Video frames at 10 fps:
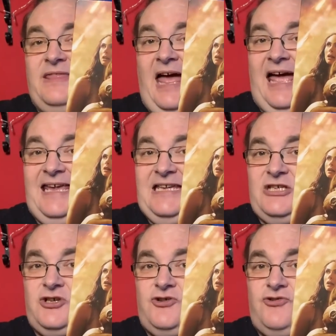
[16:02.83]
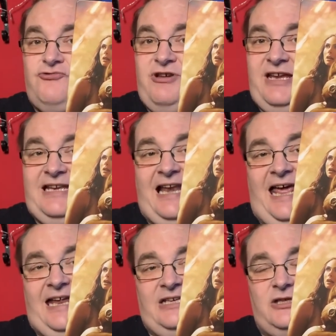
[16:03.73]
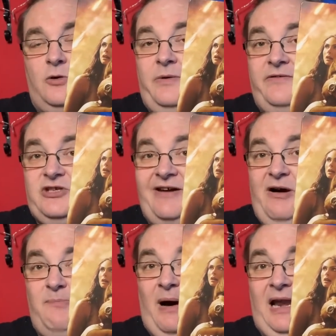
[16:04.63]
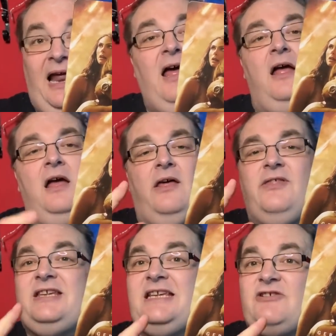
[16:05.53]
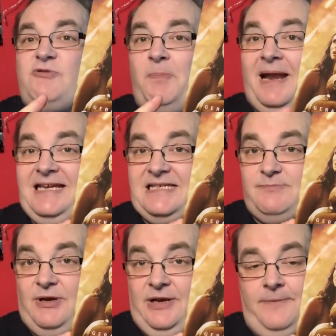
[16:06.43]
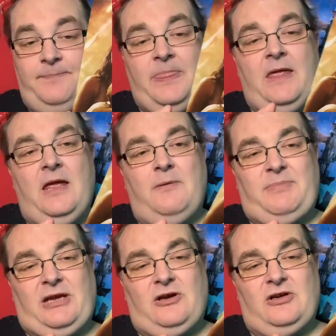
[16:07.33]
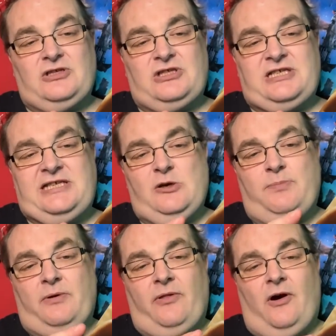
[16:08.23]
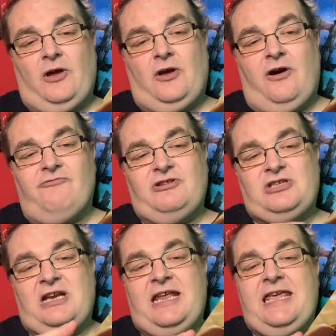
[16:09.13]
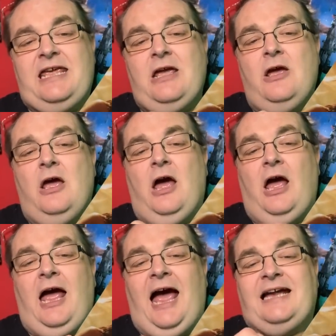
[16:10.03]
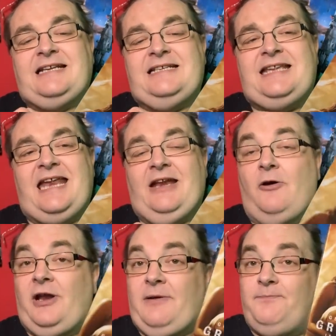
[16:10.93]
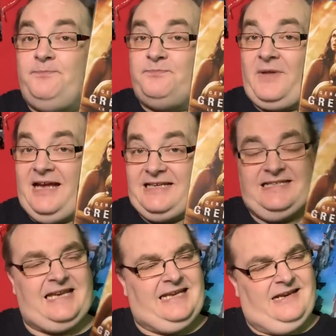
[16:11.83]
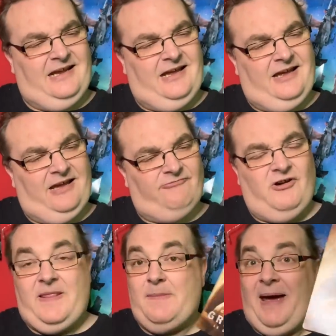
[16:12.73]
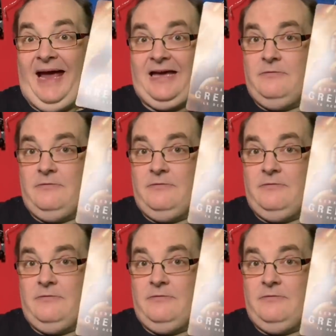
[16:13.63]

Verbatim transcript: that is Greenland with Gerard Butler. This is a replacement because the steelbook that I got originally had a dent on it. Had a dent right in the back.